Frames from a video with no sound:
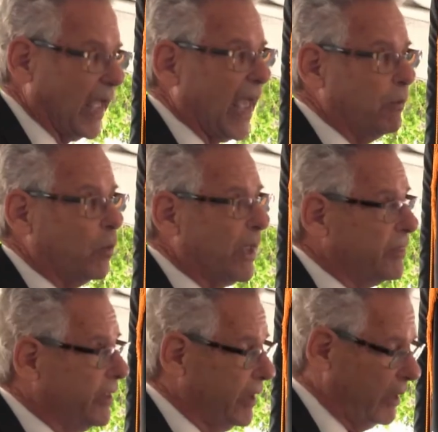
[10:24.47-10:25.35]
And
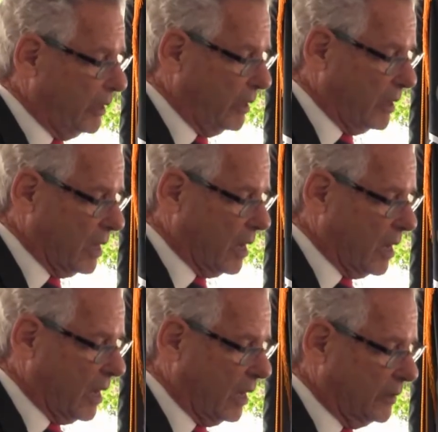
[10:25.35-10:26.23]
when the
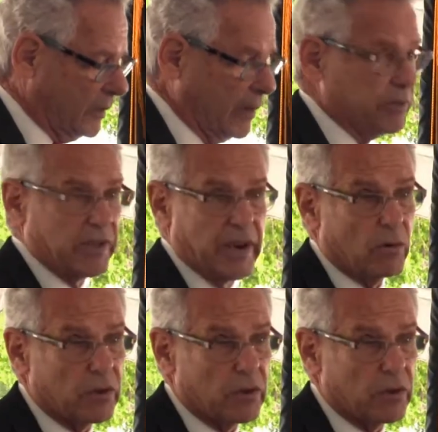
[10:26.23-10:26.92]
I was there